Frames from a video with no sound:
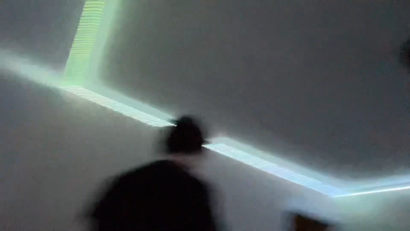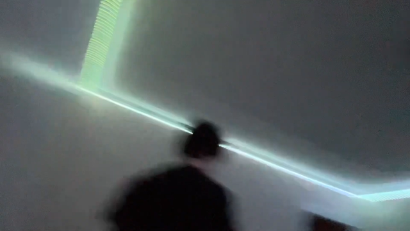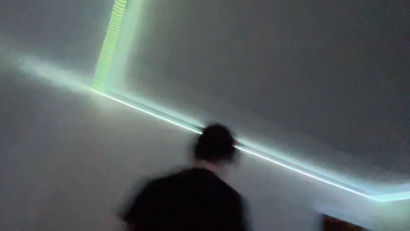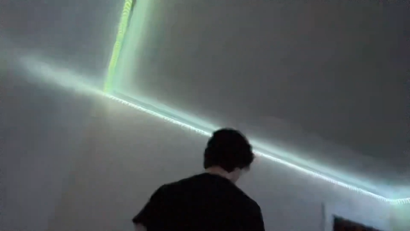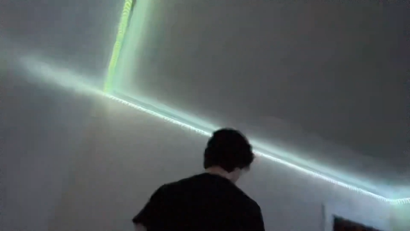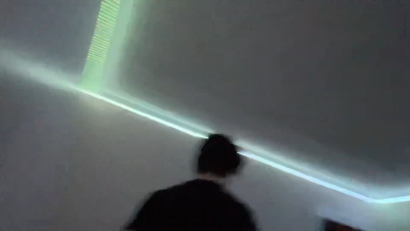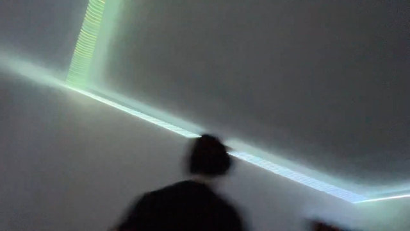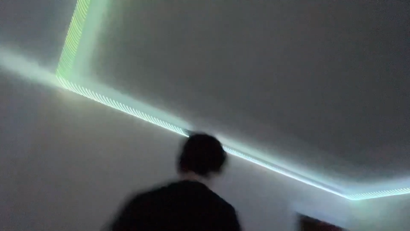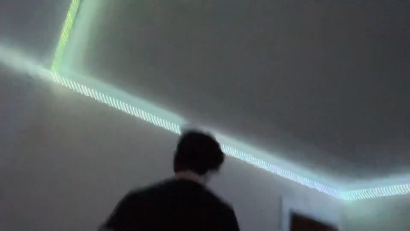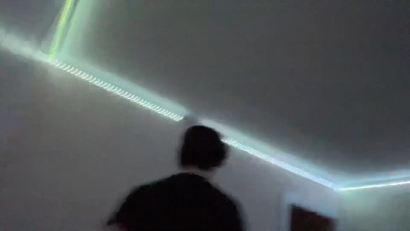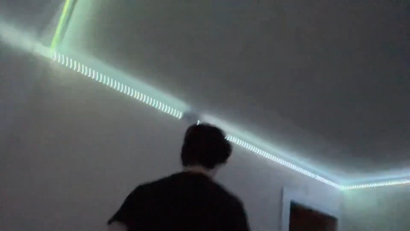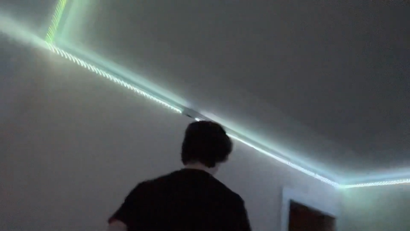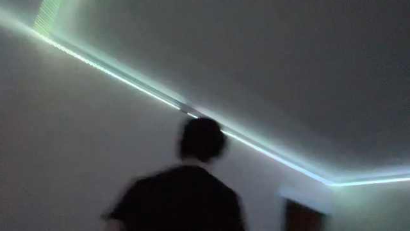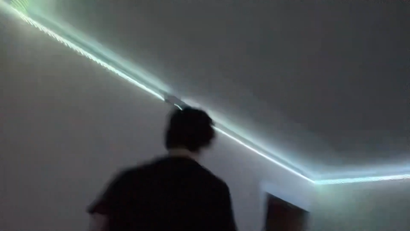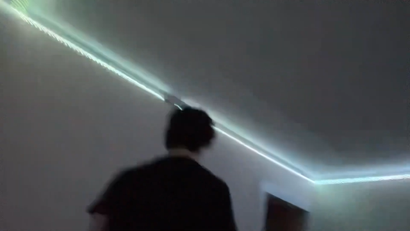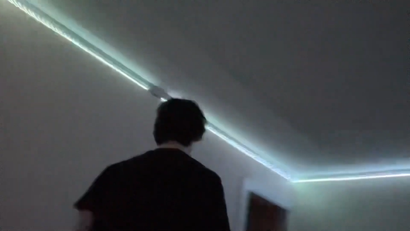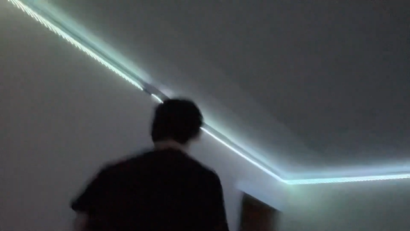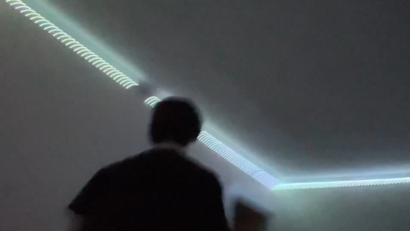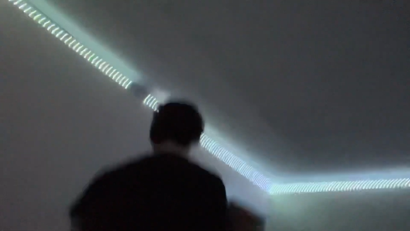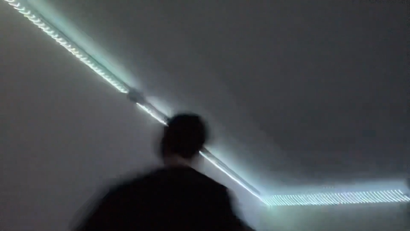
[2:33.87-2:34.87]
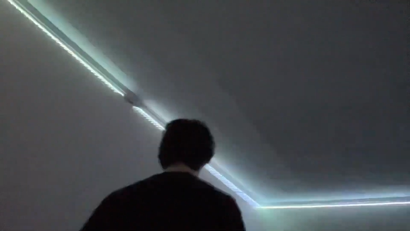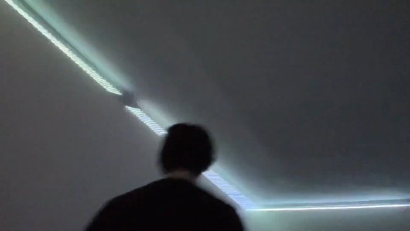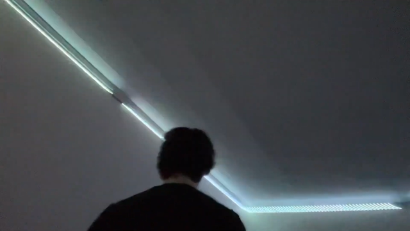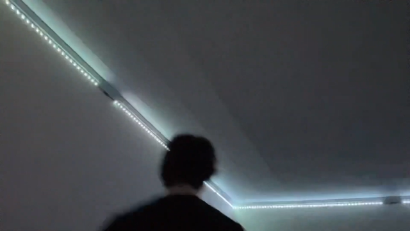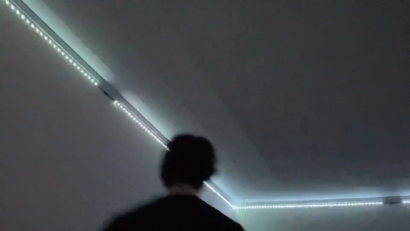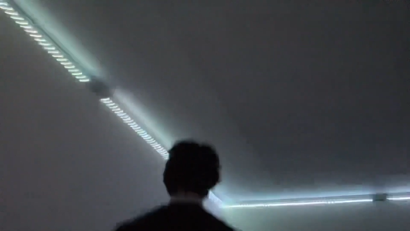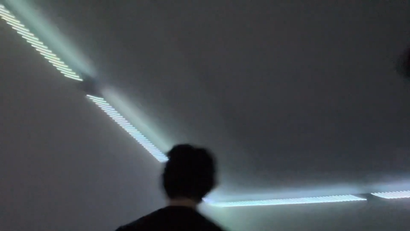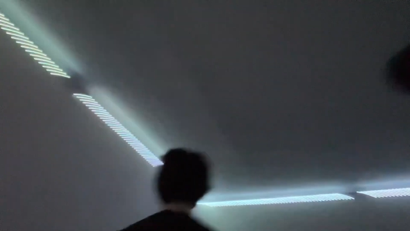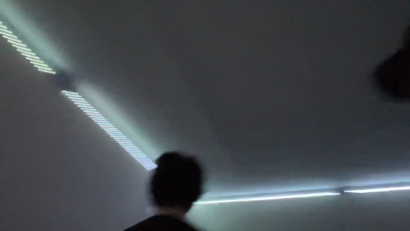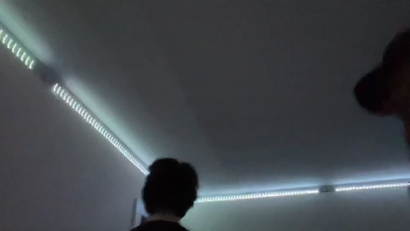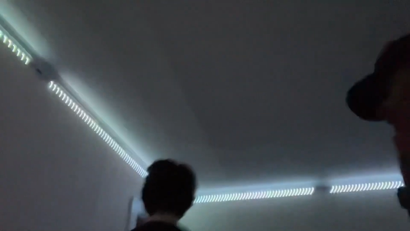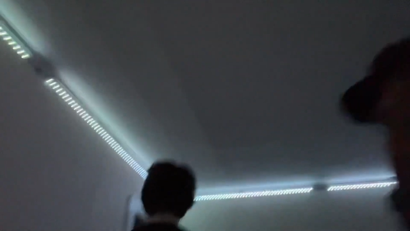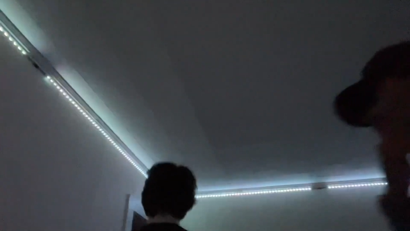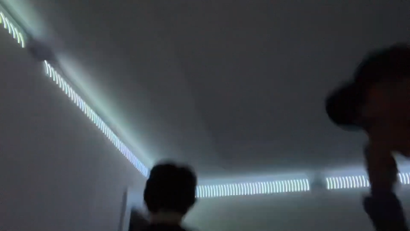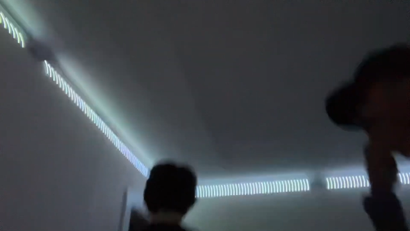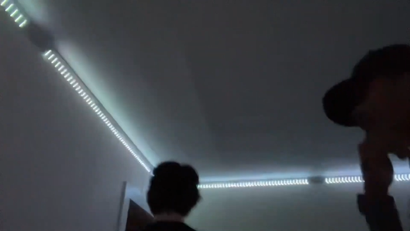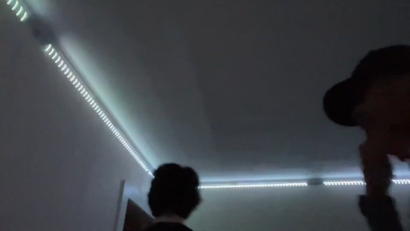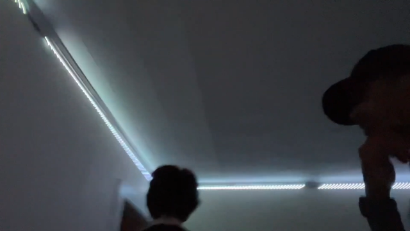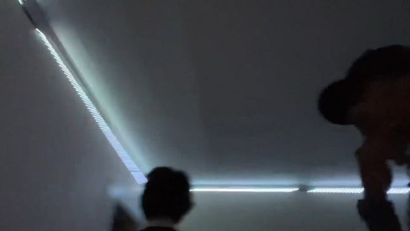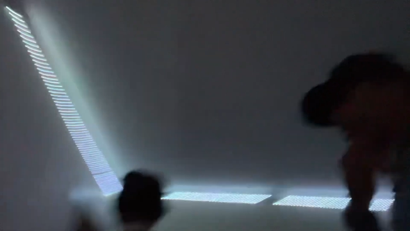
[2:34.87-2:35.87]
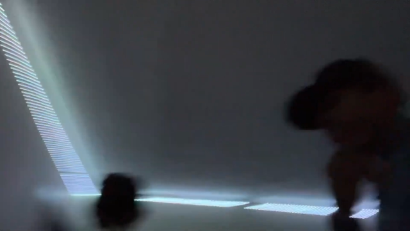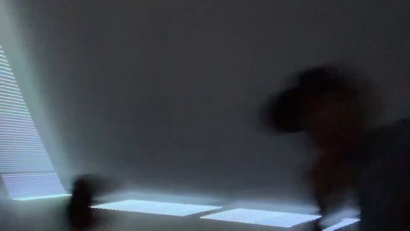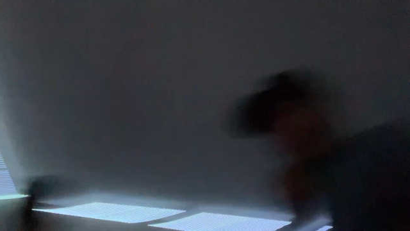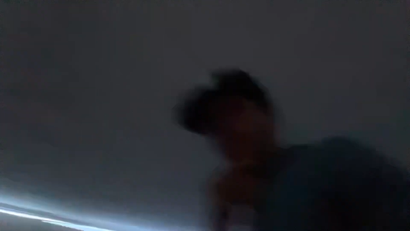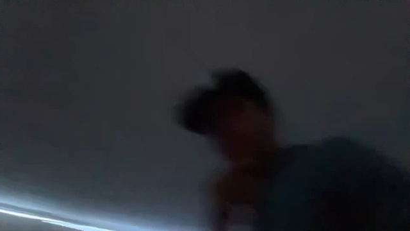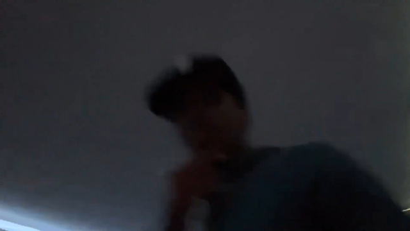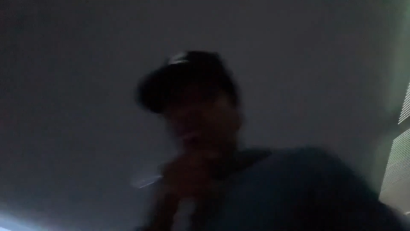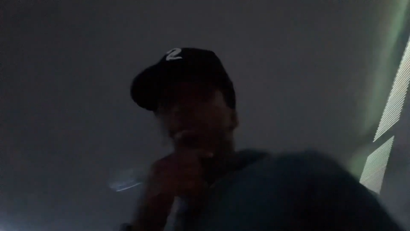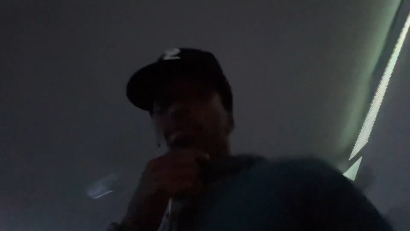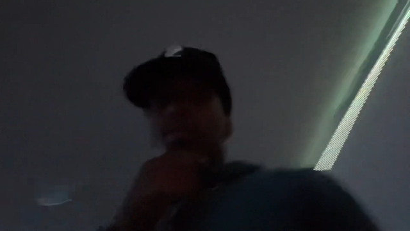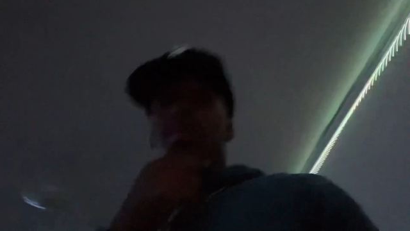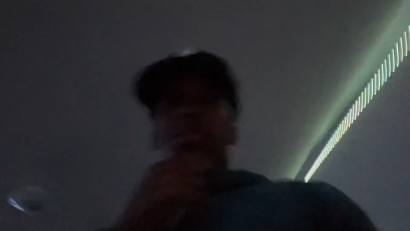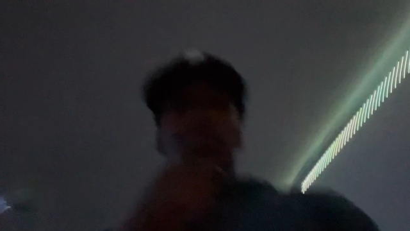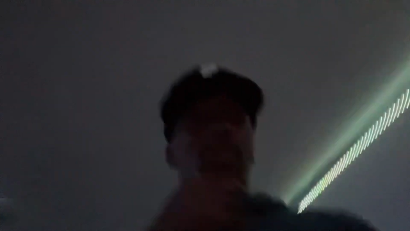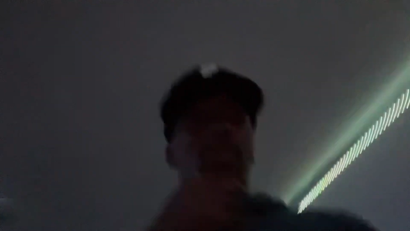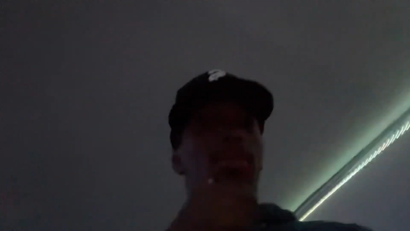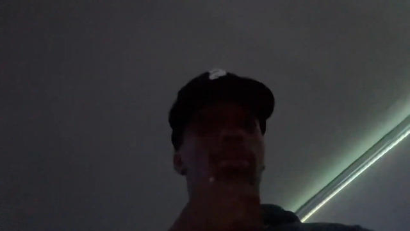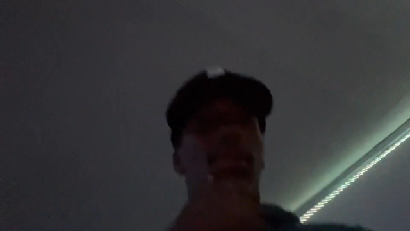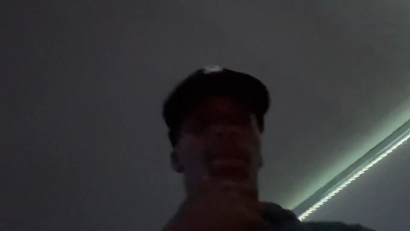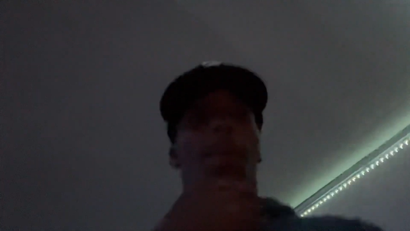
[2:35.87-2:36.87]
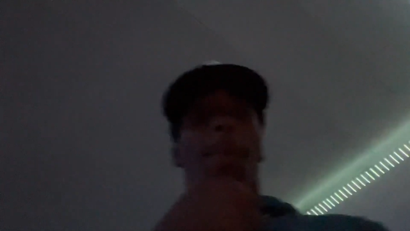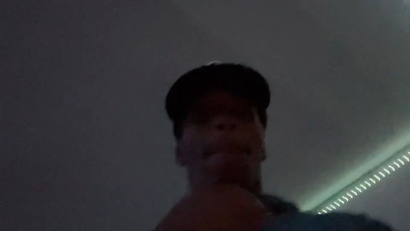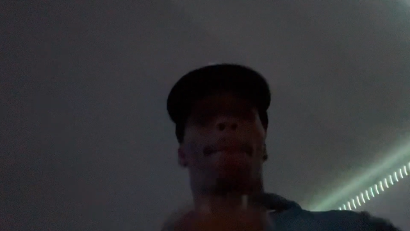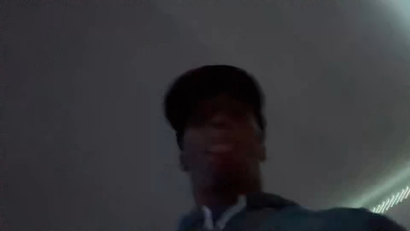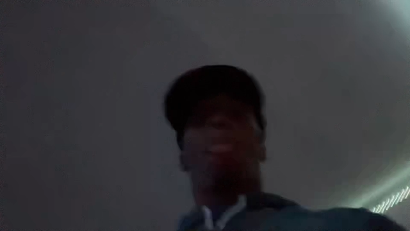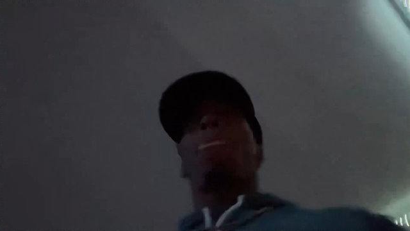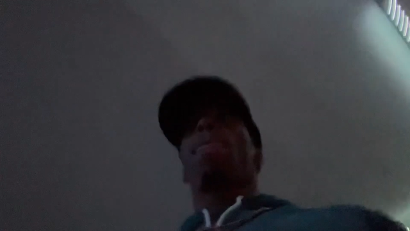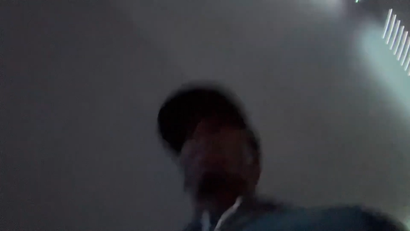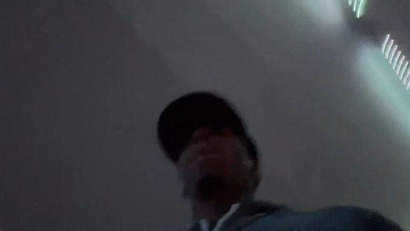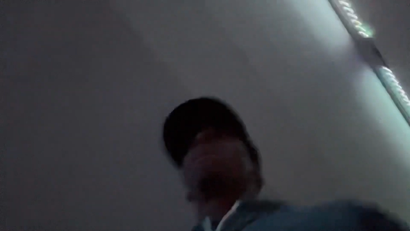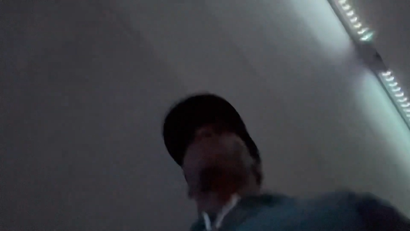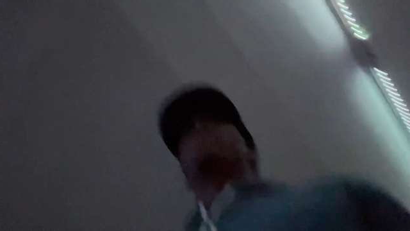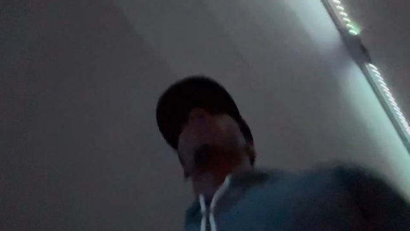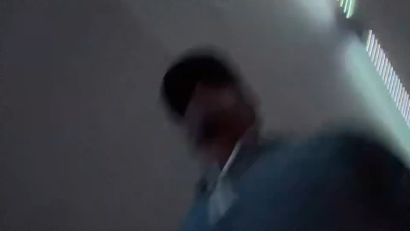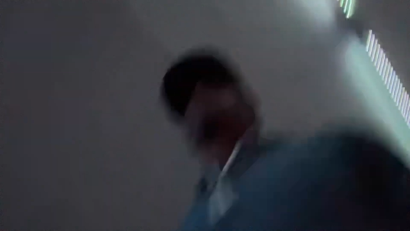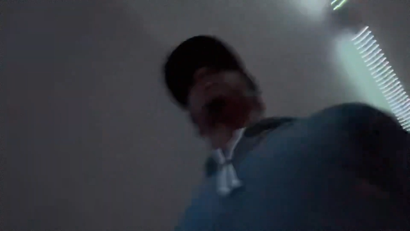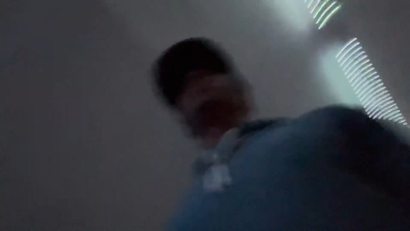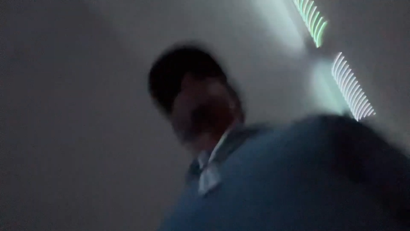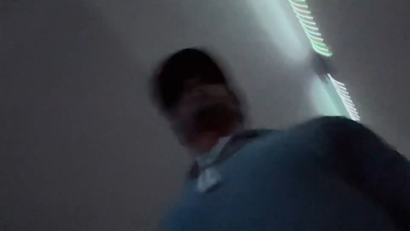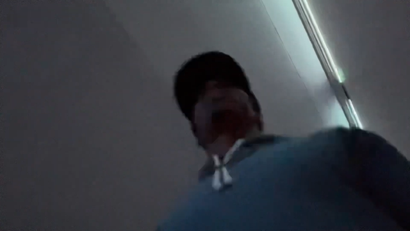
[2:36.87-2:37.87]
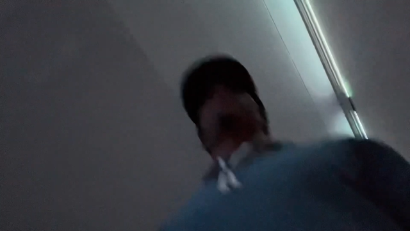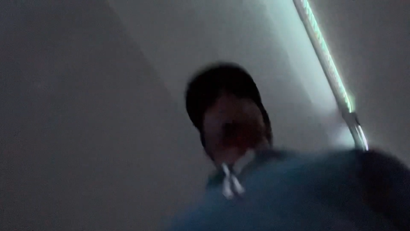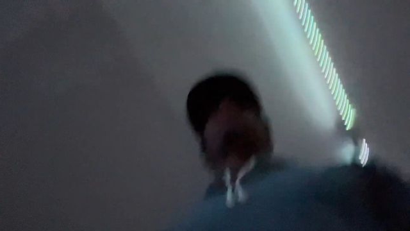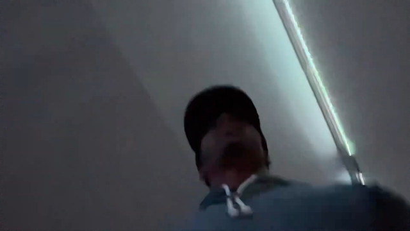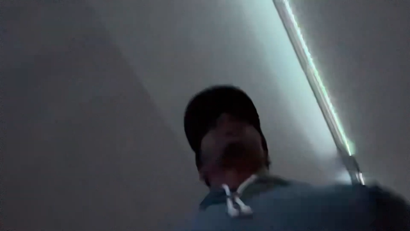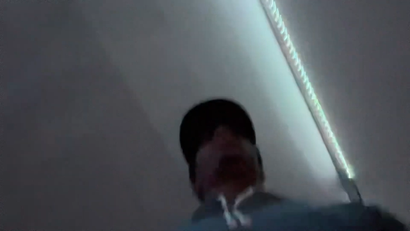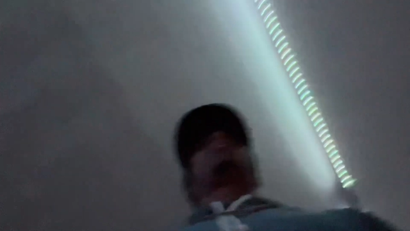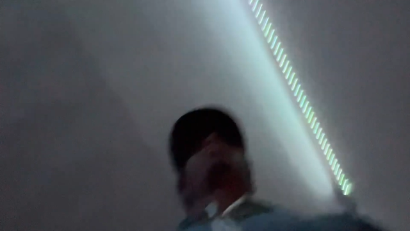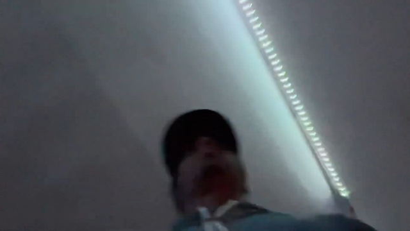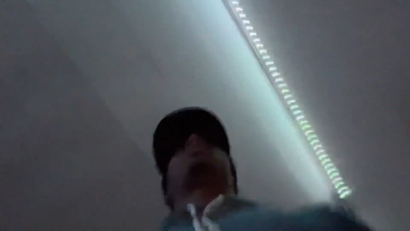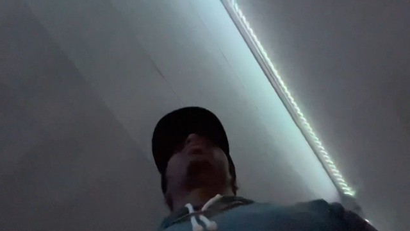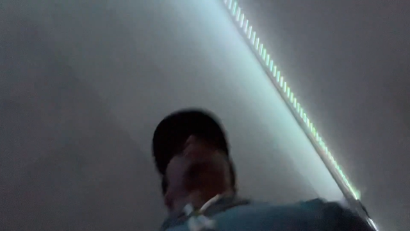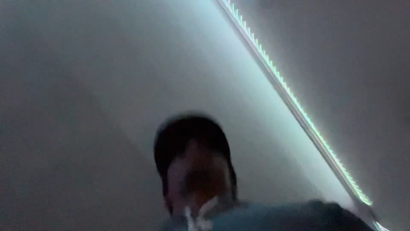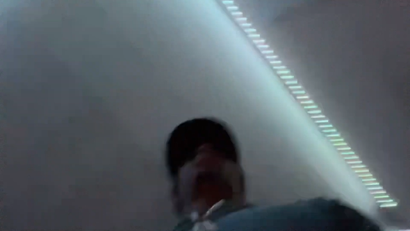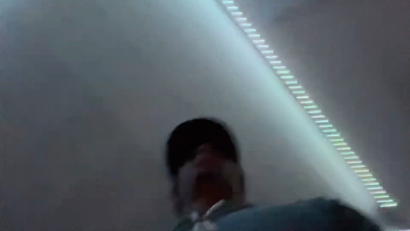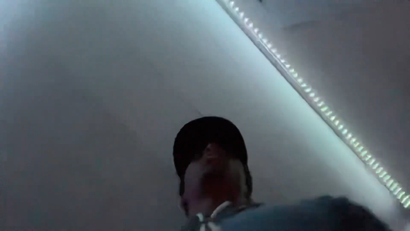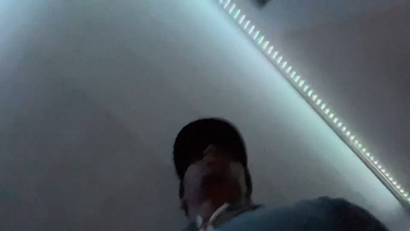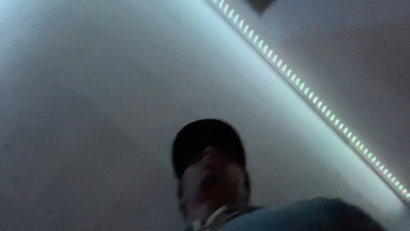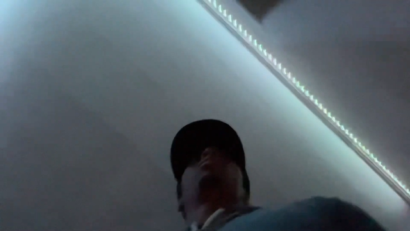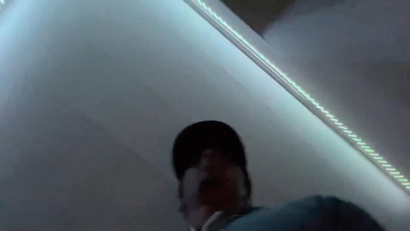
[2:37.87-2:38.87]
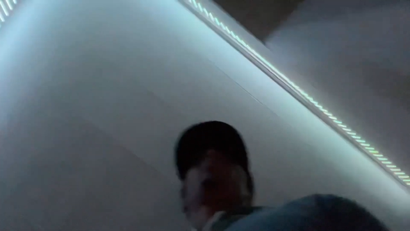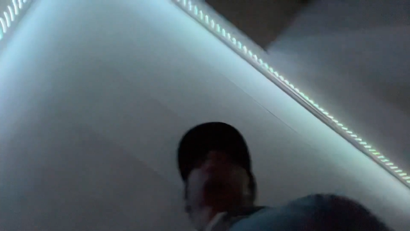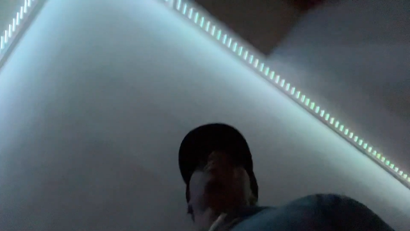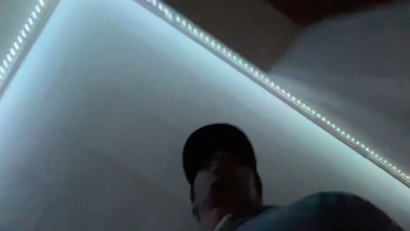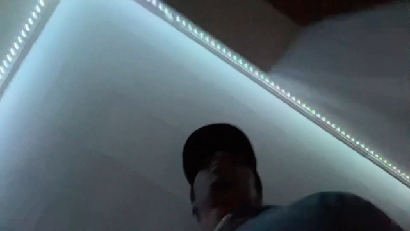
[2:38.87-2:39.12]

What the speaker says: (no speaker visible)